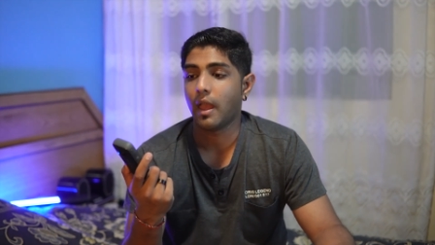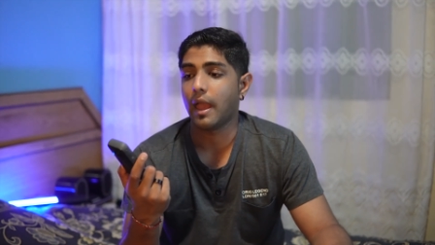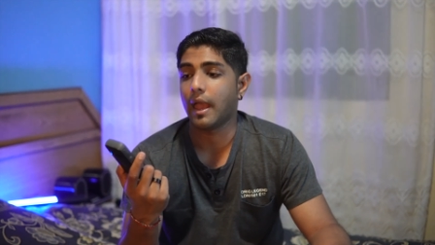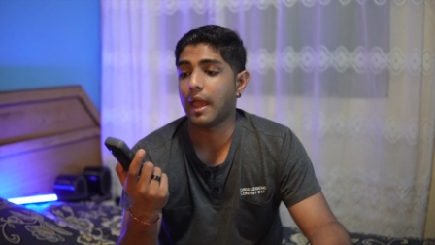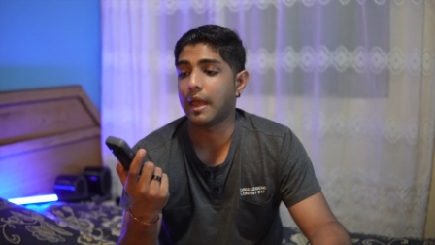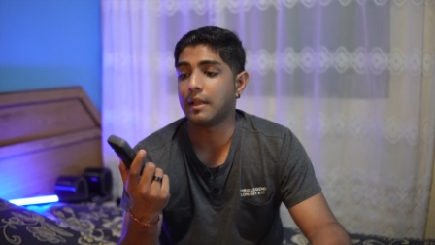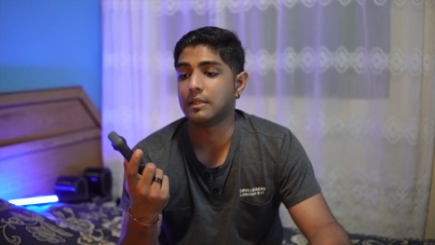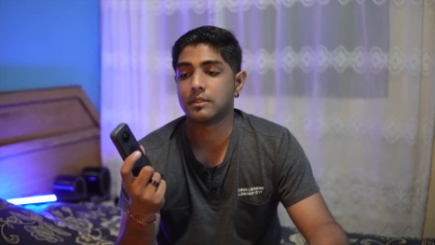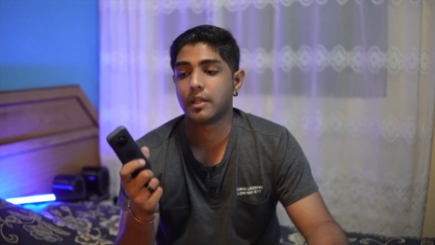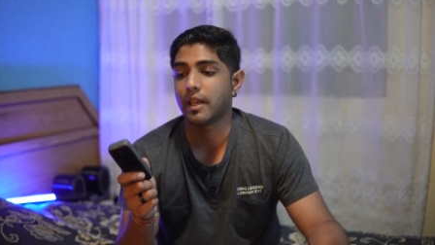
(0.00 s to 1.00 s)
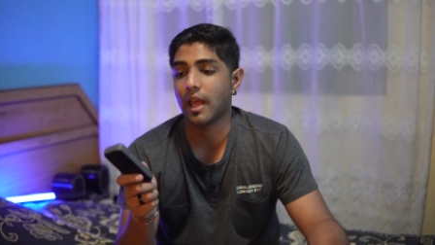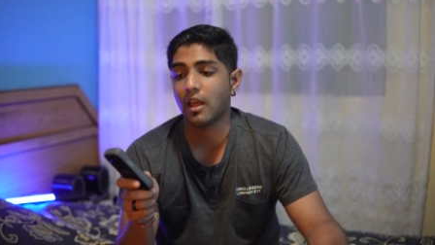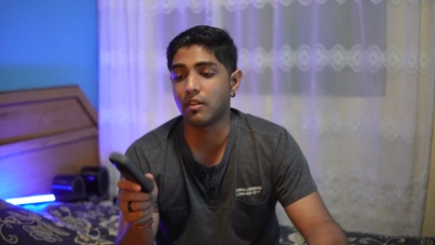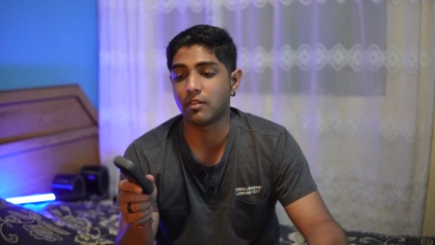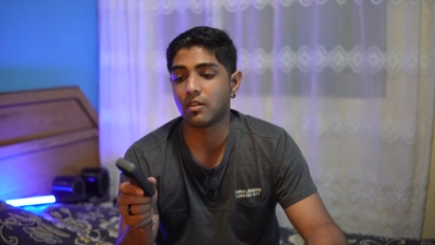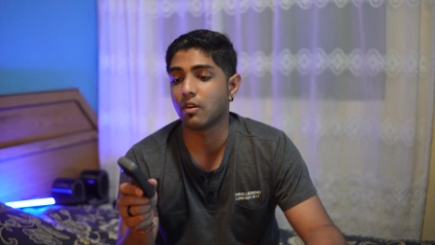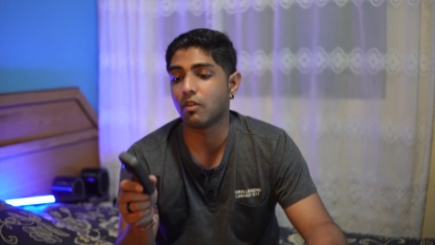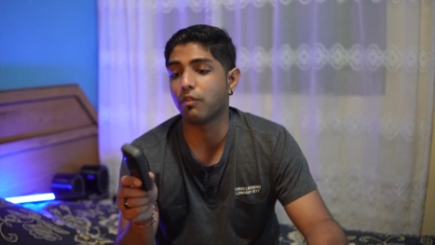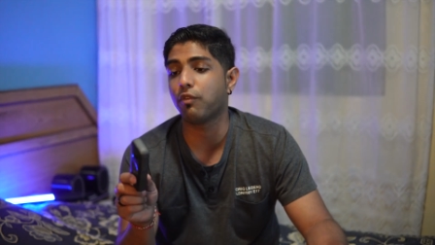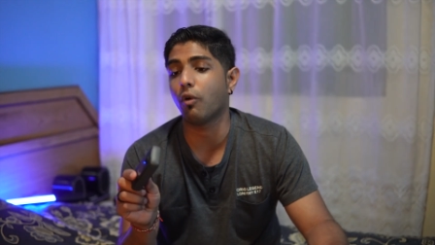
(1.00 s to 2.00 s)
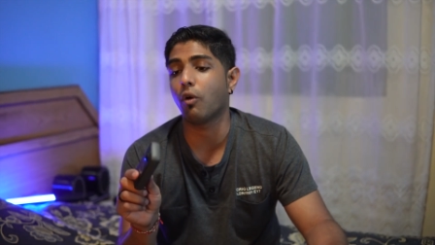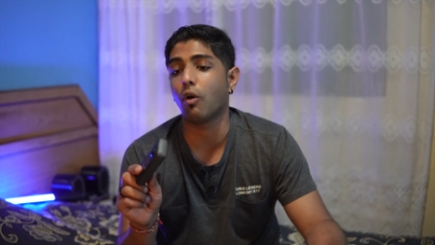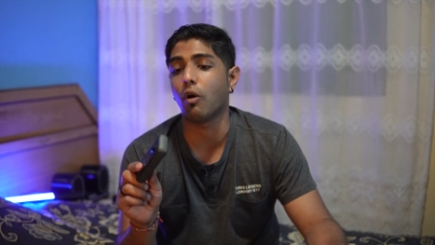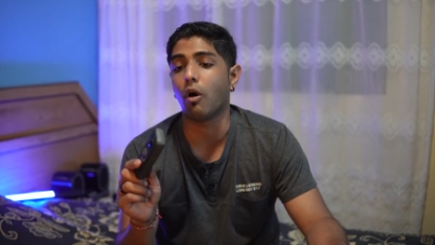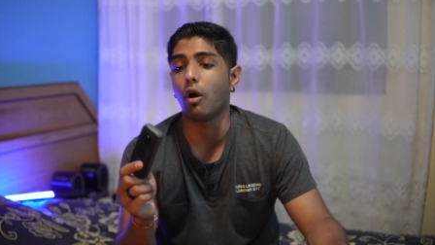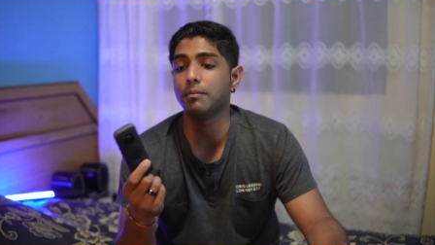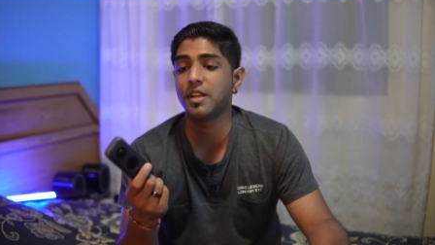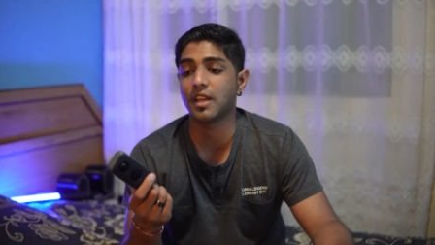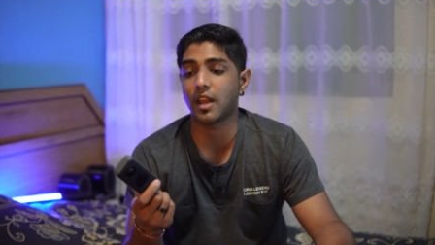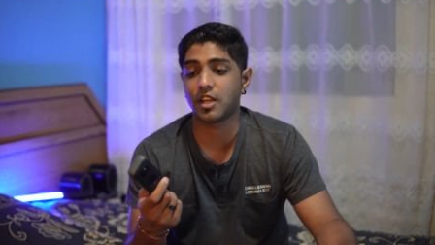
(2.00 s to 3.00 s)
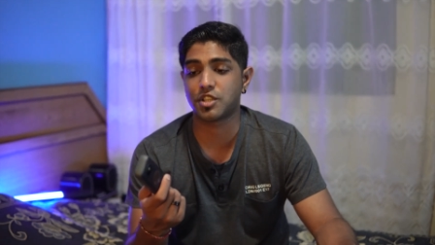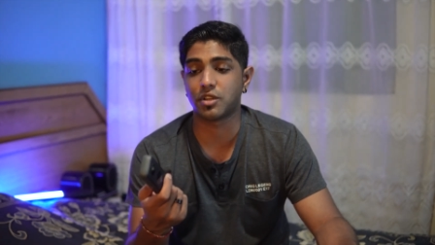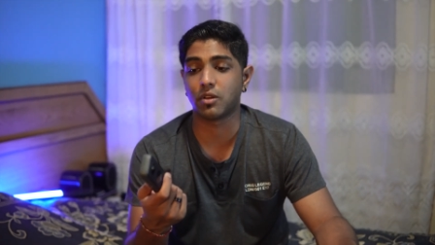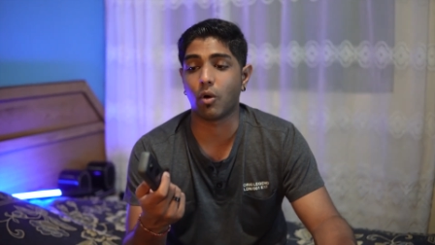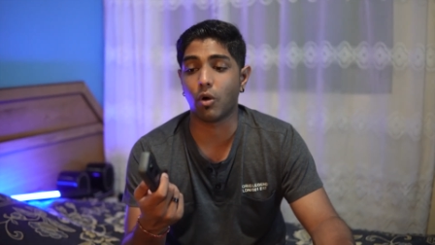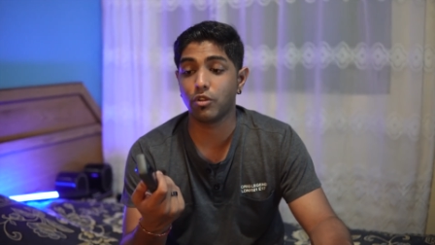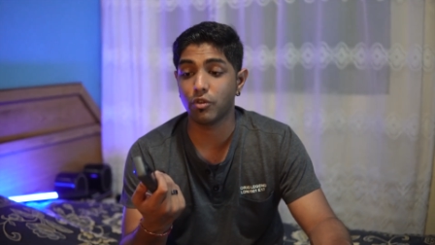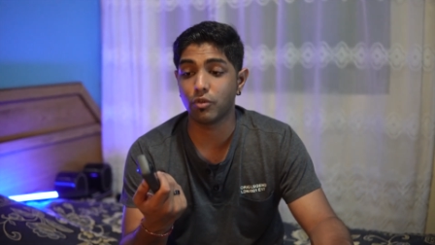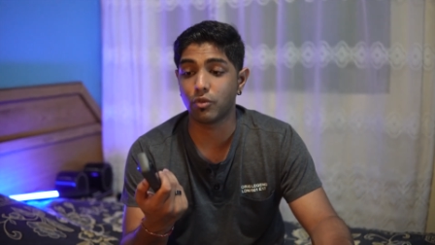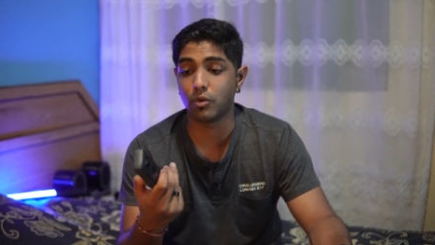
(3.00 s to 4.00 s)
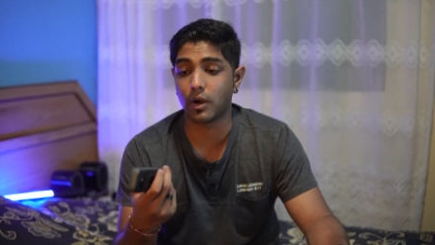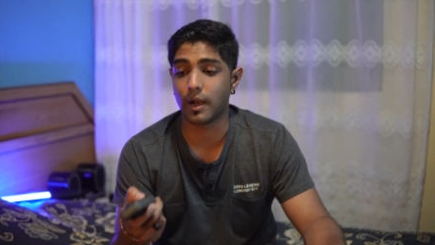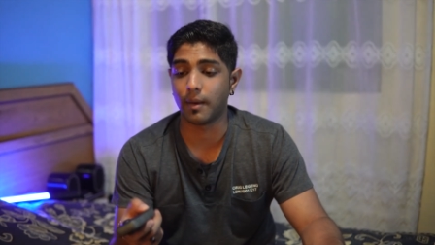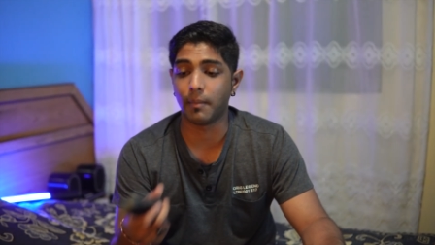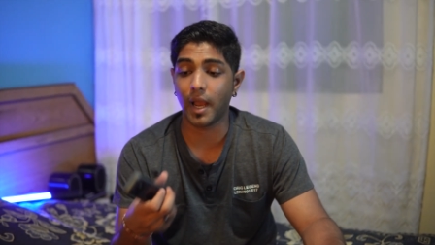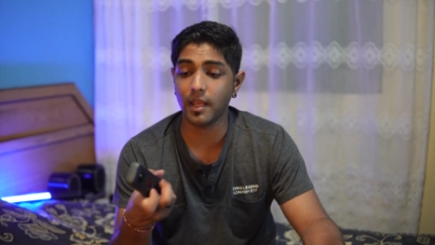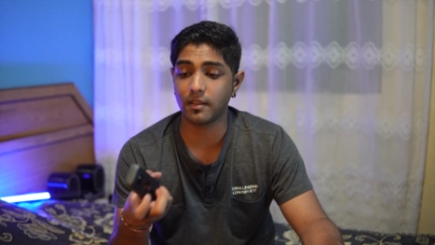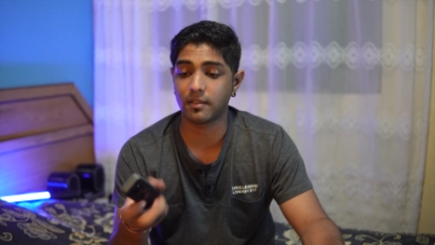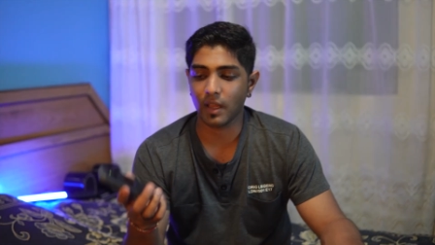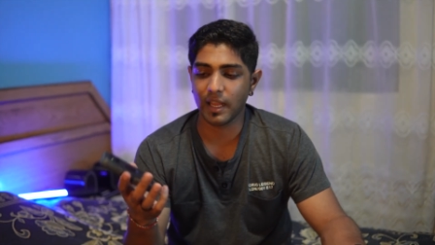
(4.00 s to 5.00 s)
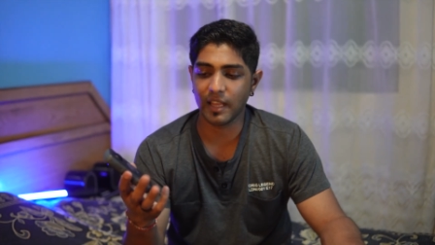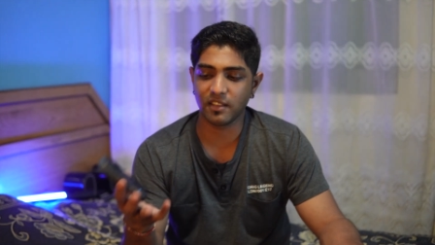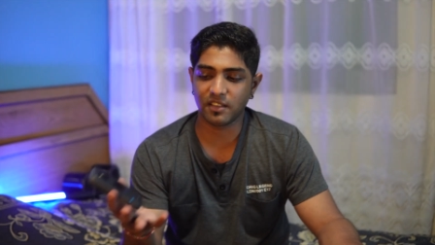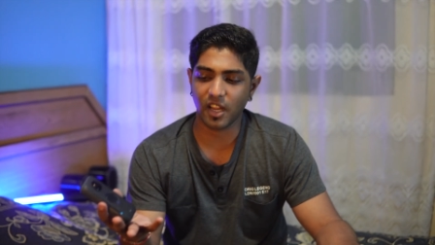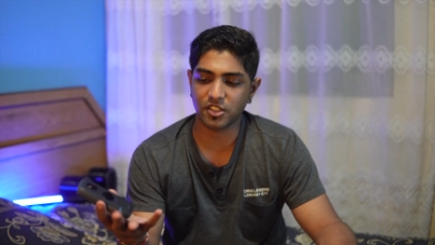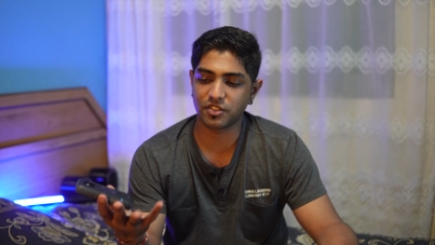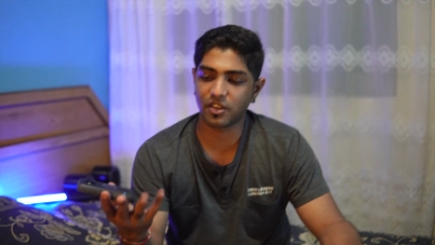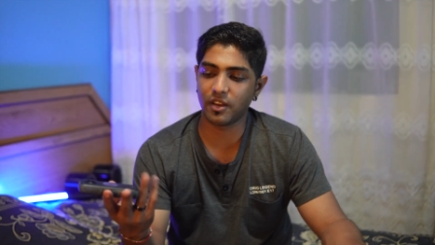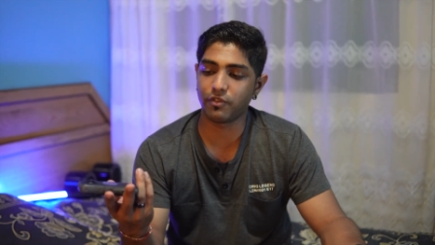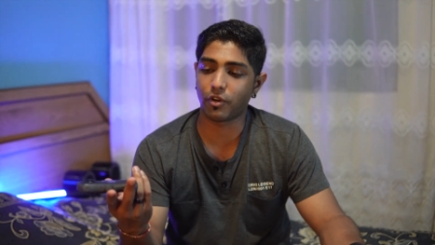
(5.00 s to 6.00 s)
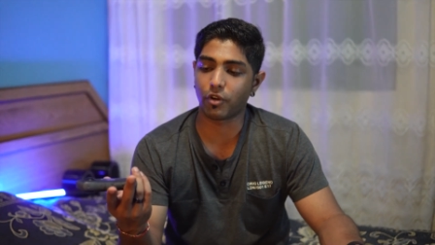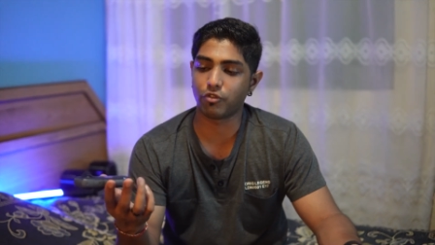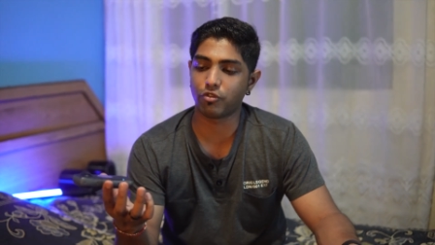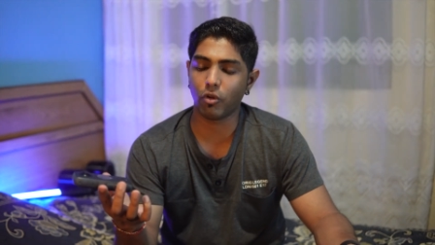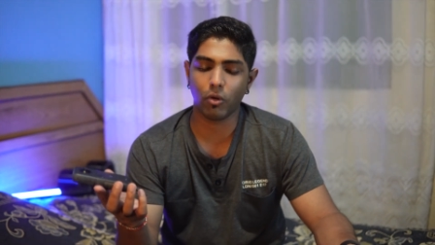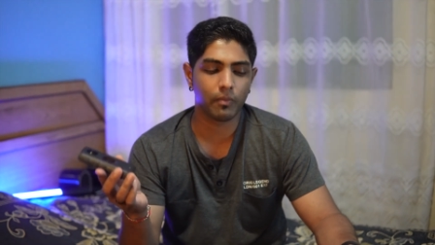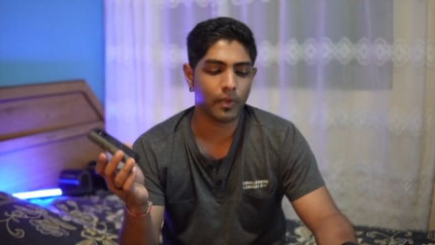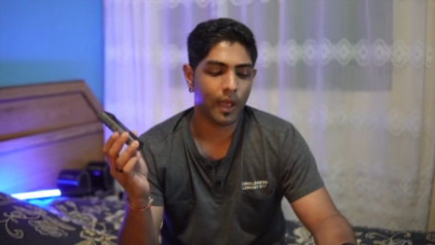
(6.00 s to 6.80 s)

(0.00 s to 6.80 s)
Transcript: and it has four omnidirectional audio uh, mics, has a touch screen for control.